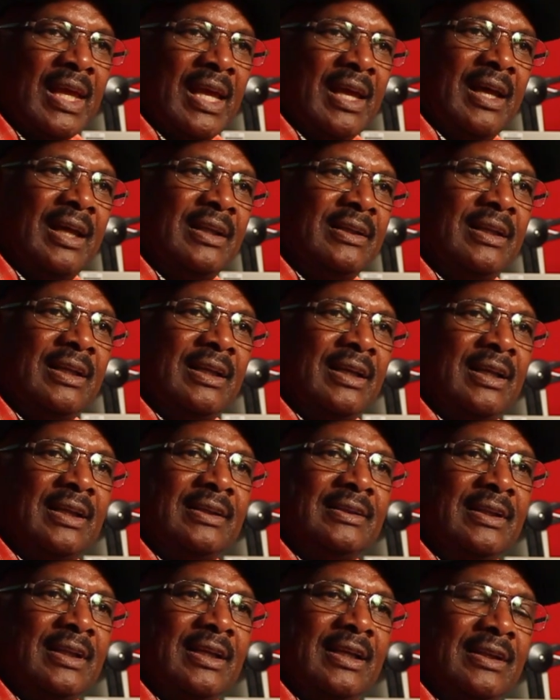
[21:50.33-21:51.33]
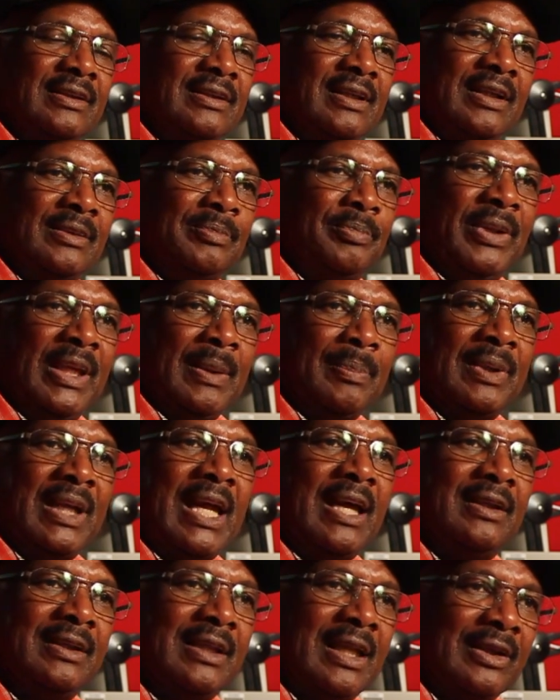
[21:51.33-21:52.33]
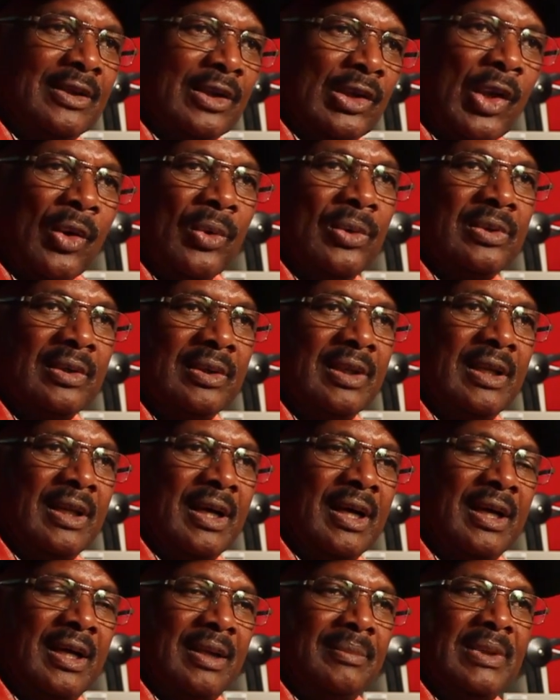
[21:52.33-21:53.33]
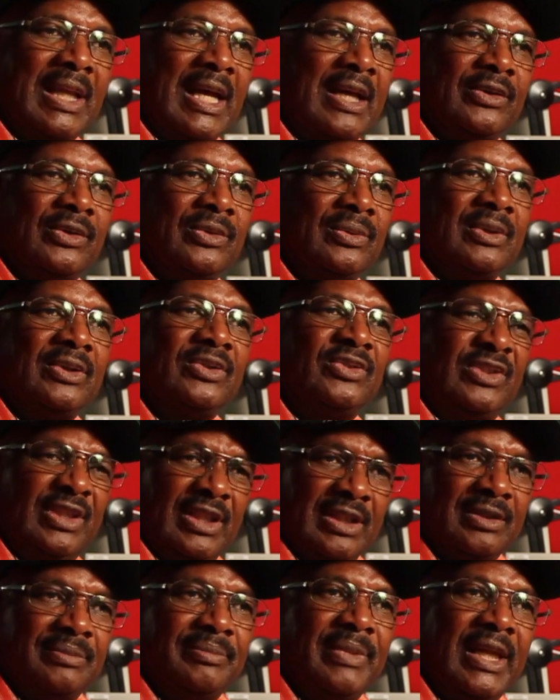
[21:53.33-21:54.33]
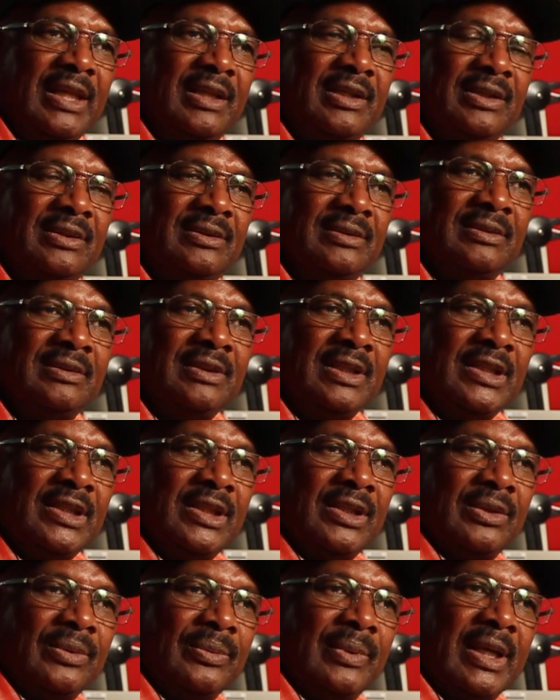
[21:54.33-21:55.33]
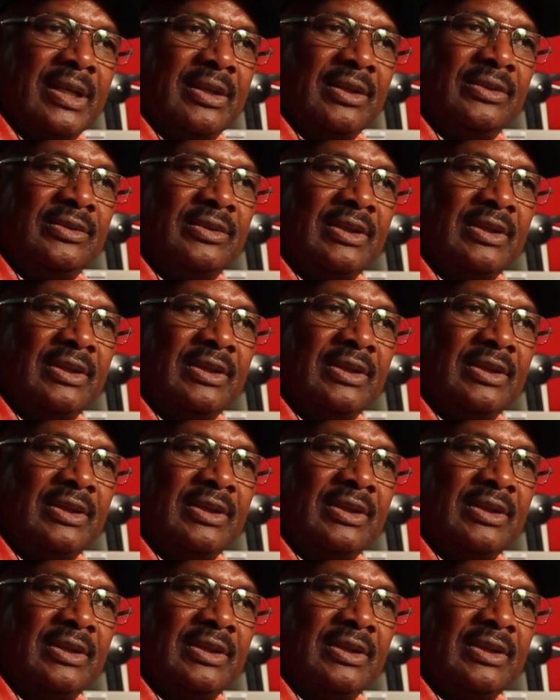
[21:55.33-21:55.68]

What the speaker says: And people like that, local lad who are still making records.